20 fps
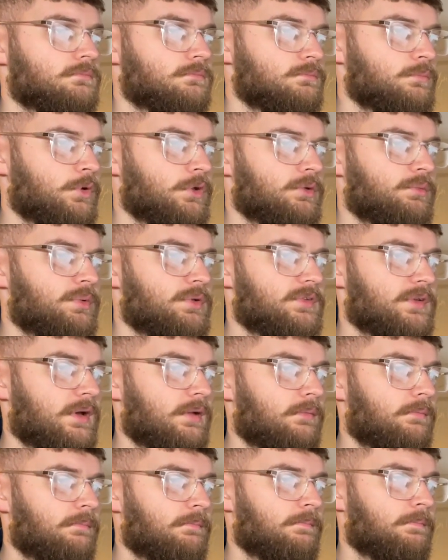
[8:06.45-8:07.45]
What did we
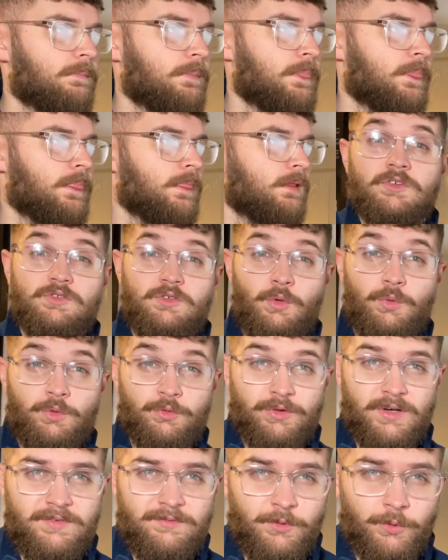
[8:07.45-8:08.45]
sell? So the
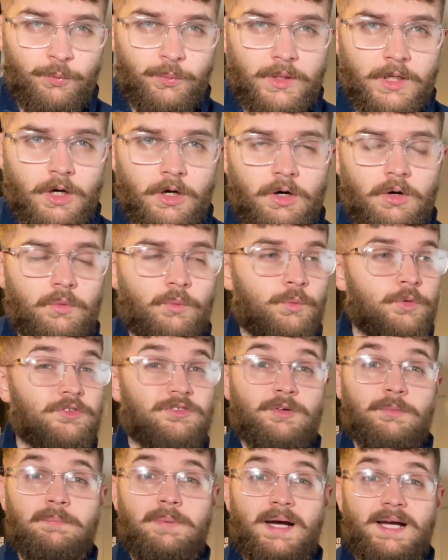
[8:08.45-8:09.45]
refund we got was
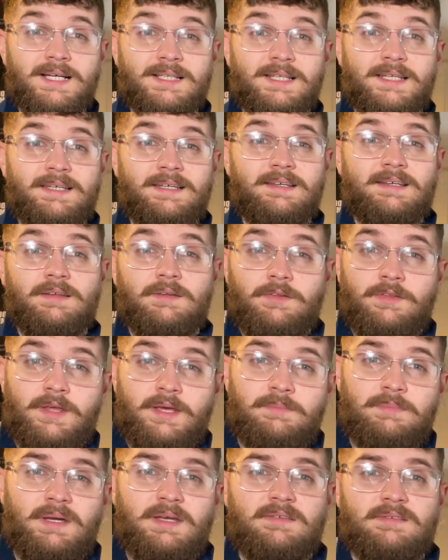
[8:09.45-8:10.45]
from Packlink. They
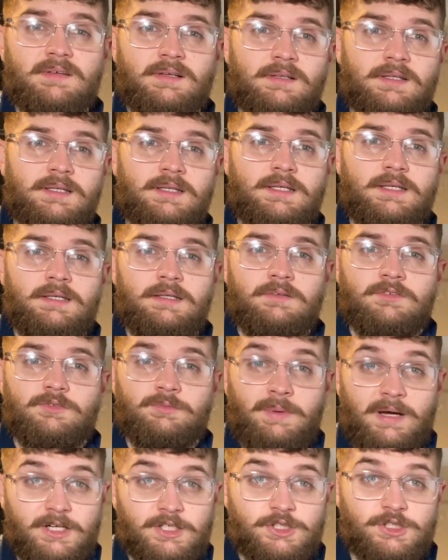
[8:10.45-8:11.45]
basically
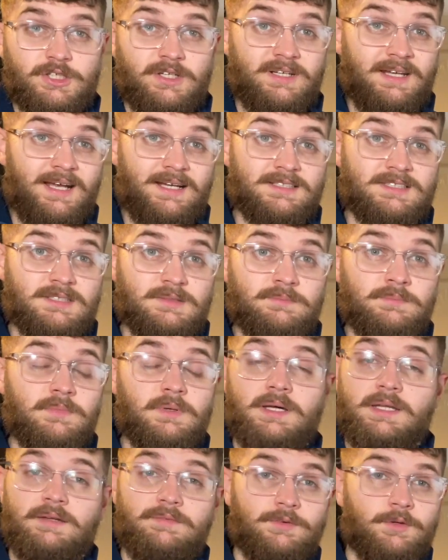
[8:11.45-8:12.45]
smashed an item,
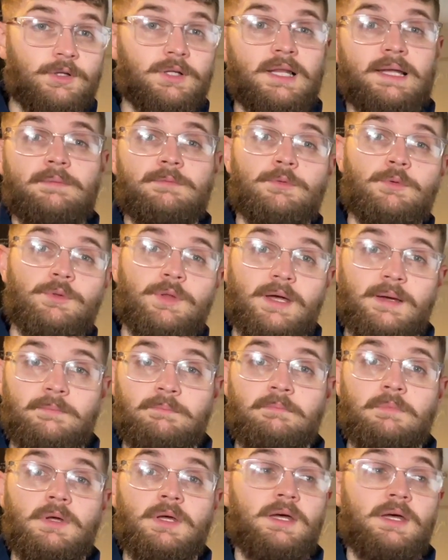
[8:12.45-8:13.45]
and if you claim through them